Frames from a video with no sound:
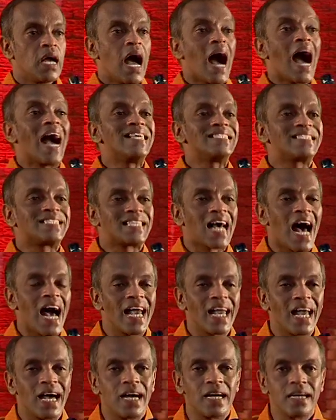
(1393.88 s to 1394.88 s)

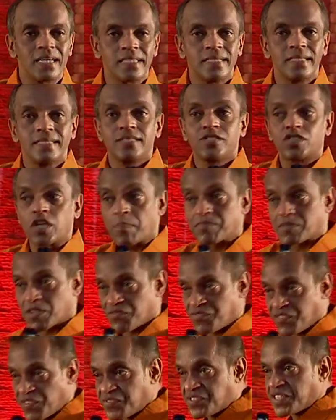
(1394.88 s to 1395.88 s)
Isaiah, chapter
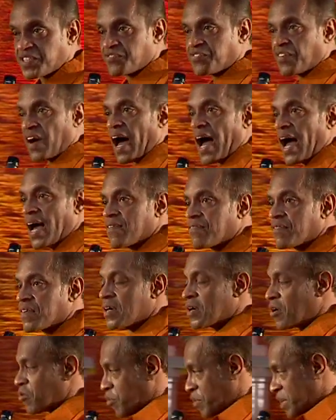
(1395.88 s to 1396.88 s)
55,
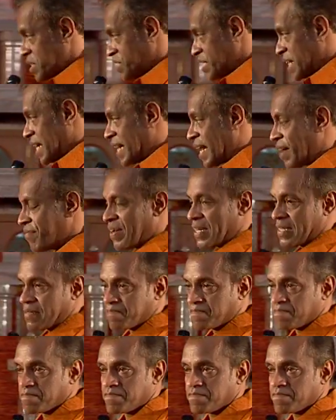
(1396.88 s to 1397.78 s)
verse 11.